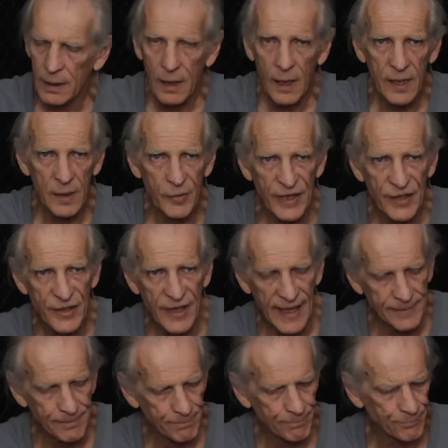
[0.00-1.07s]
on the bridge
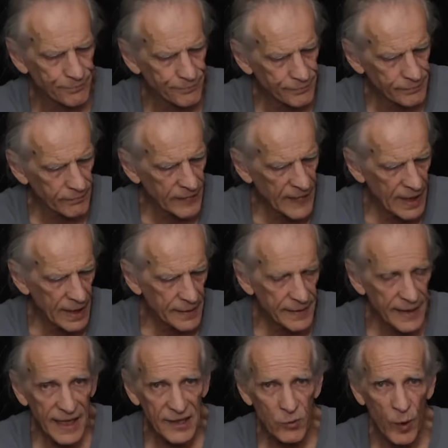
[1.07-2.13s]
side.
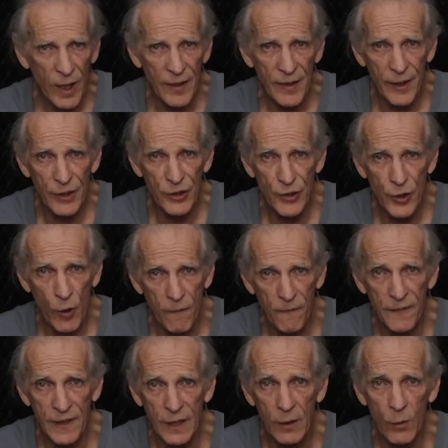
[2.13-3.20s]
That's where there's no
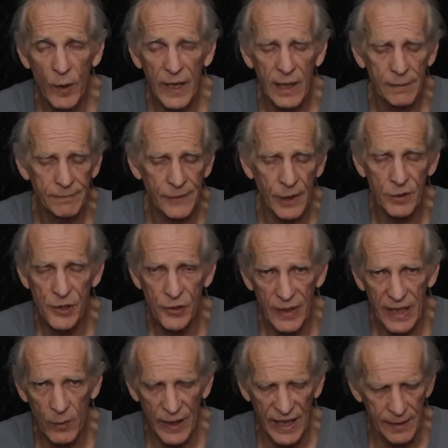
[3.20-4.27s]
finger wear, no
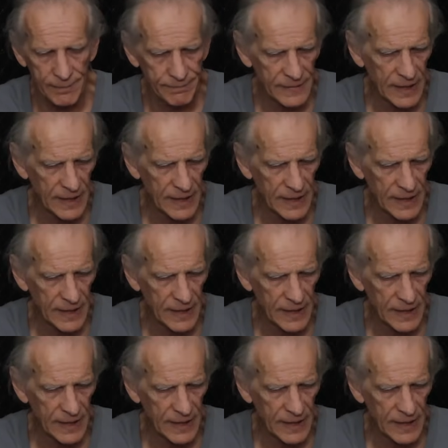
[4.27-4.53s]
string wear.